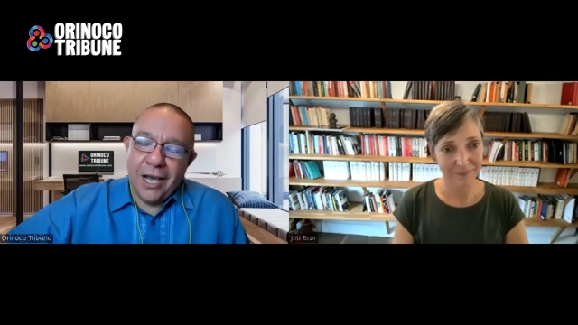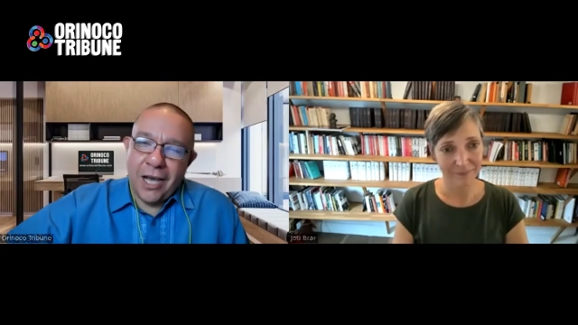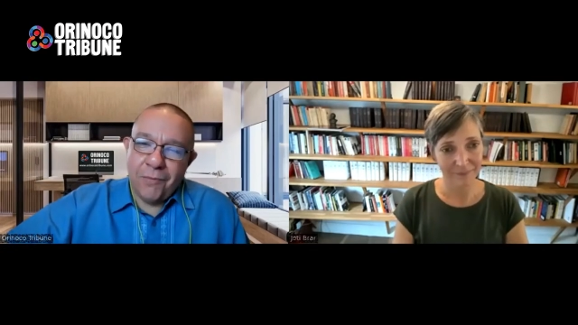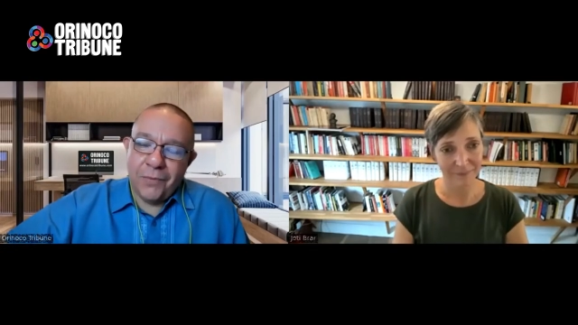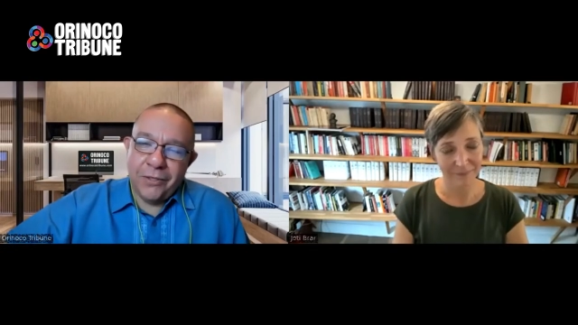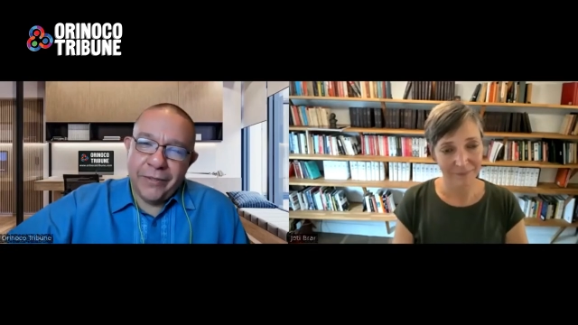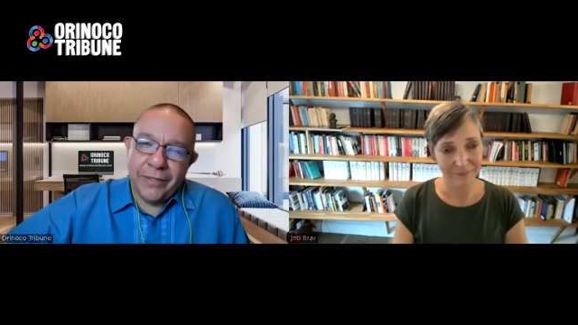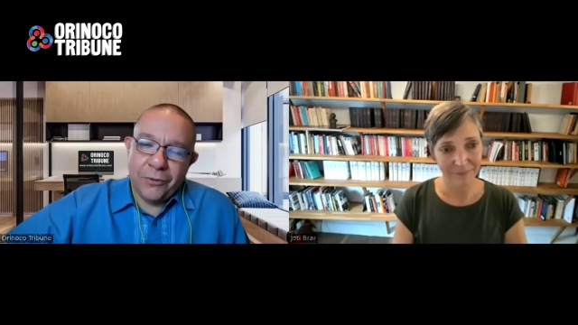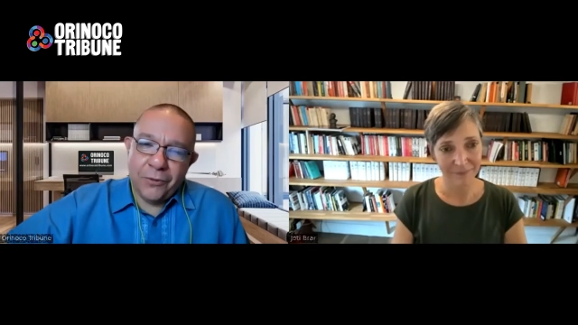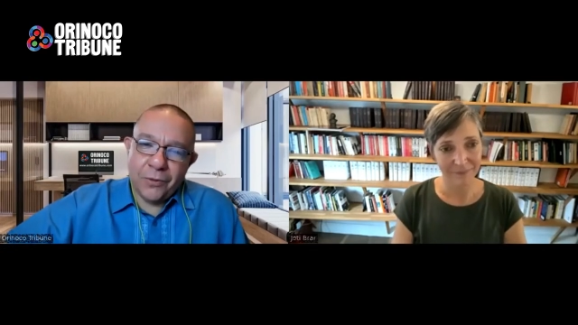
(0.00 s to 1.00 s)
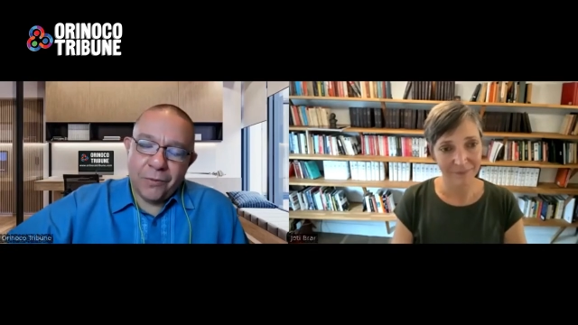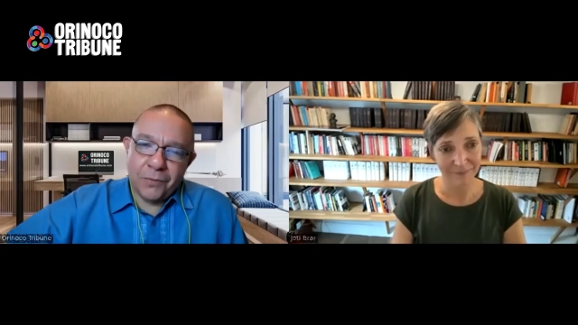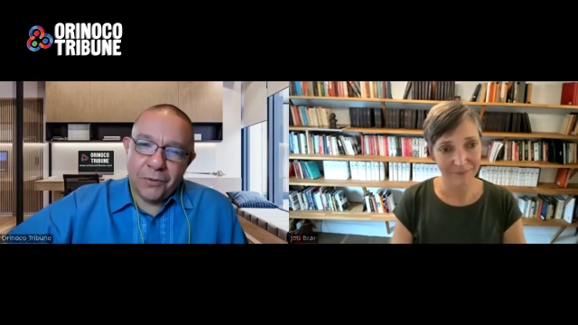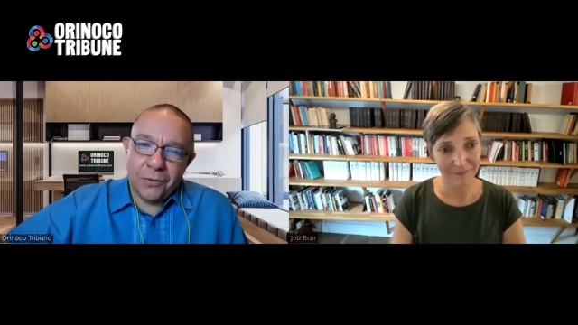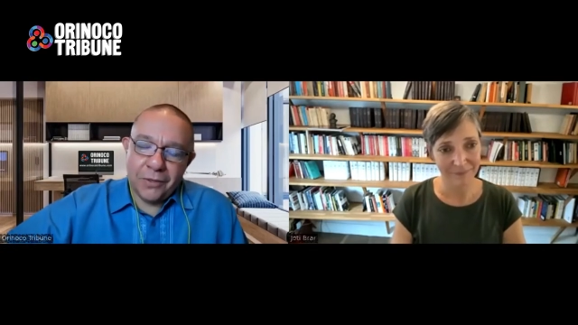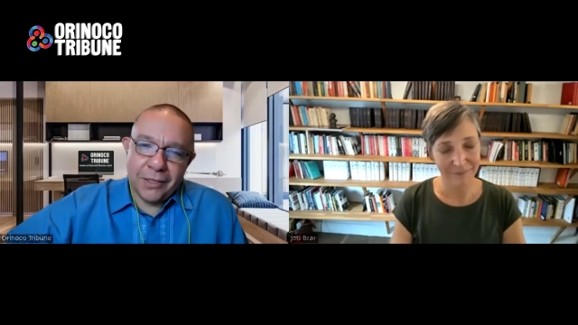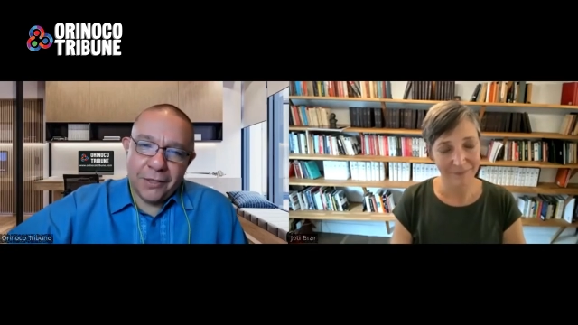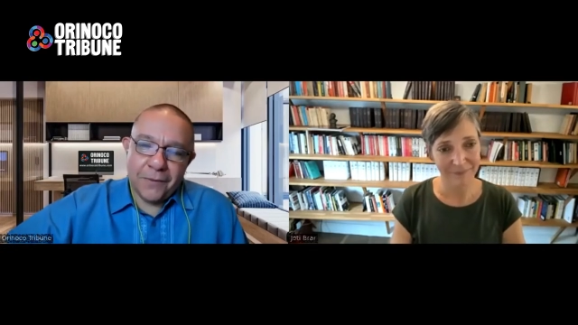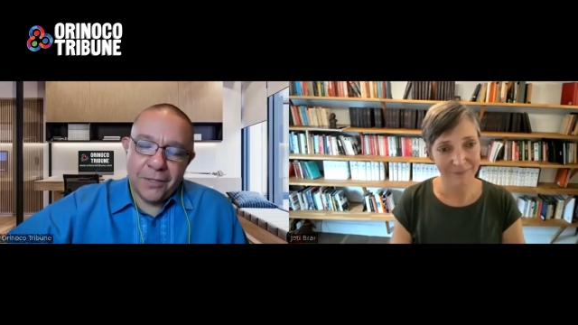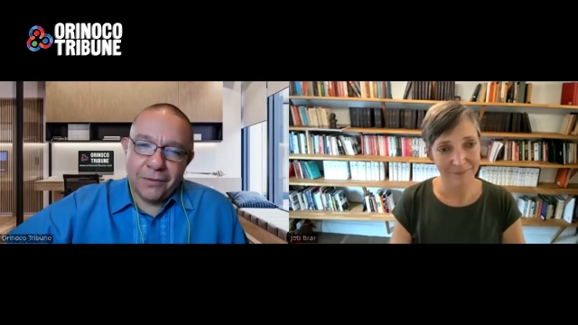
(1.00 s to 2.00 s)
Speaker 1: up there in Europe talking
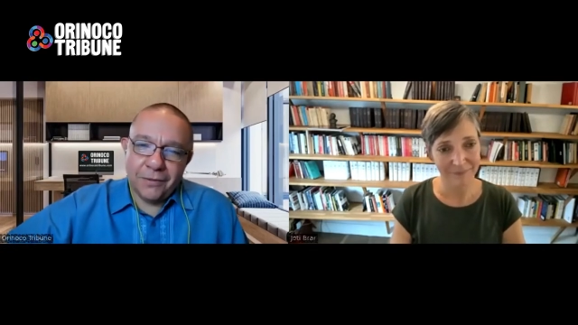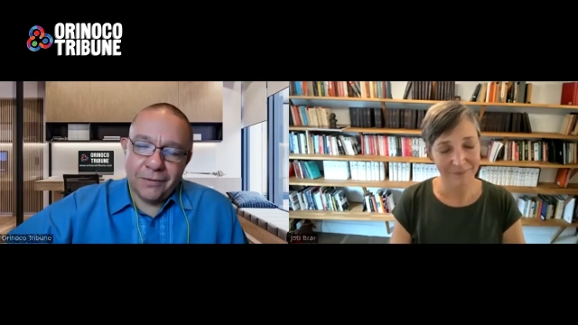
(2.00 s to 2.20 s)
about